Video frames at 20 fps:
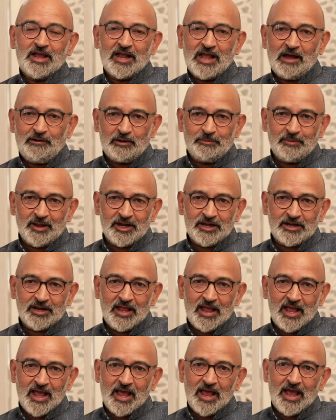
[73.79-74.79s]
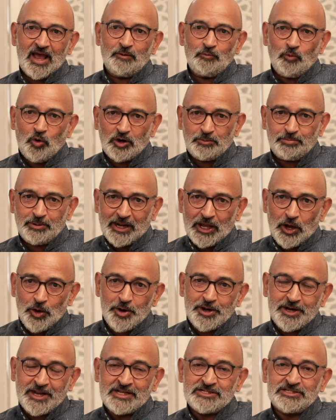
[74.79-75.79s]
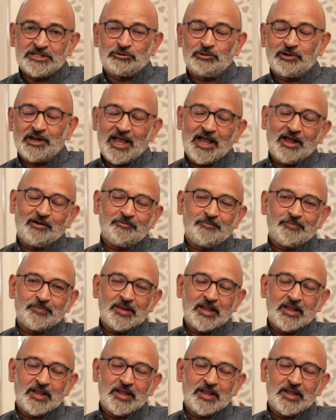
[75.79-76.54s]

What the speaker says: government and what priorities it will have,